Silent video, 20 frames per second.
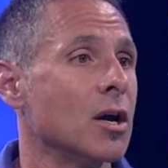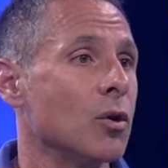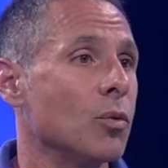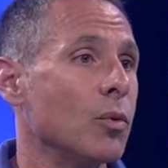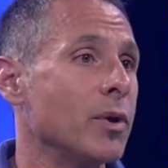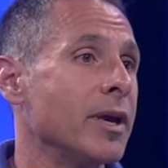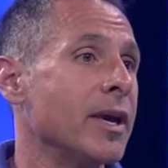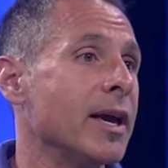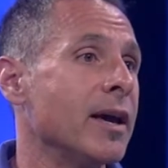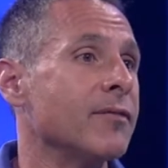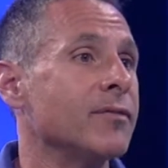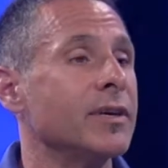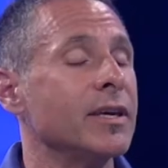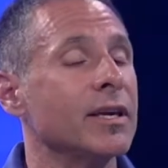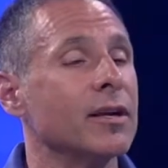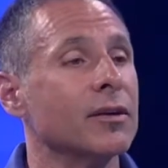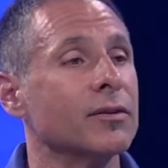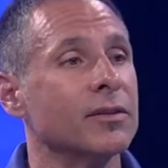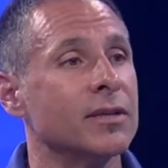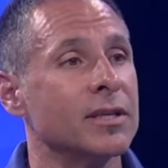We have
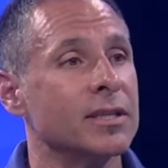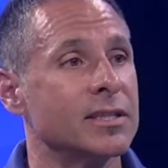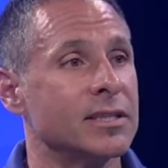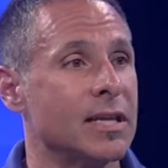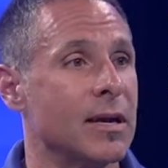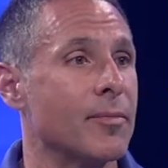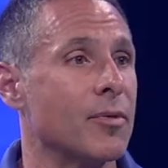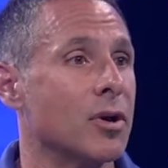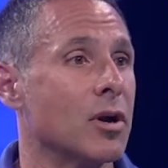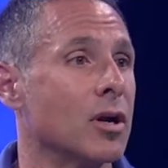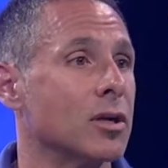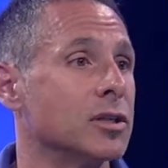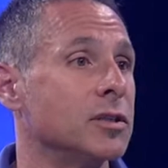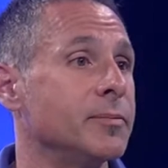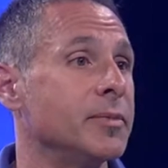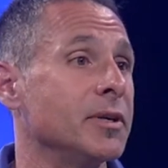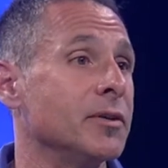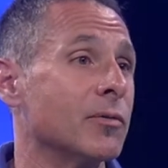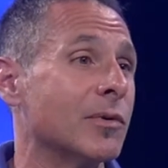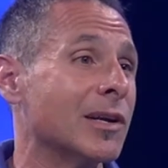geared this seminar to
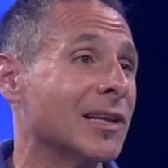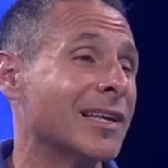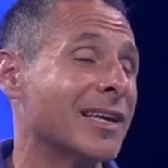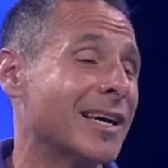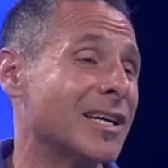be really